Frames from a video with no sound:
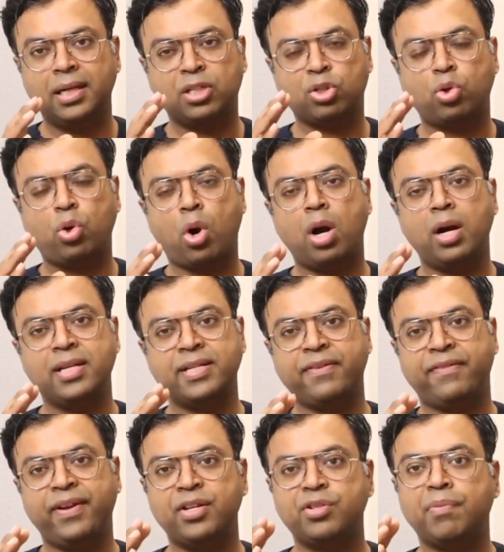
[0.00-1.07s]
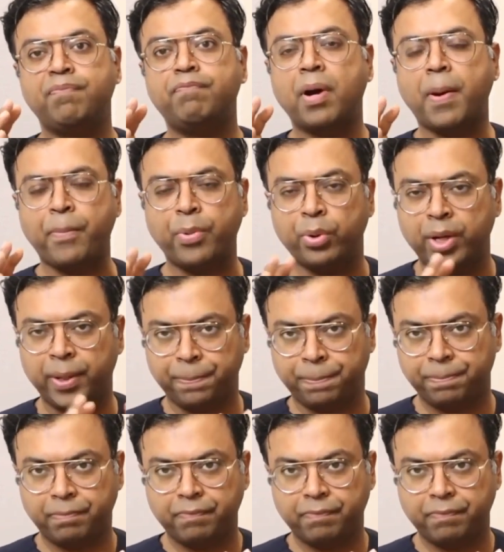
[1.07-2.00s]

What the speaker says: is called as a phase of purpurium.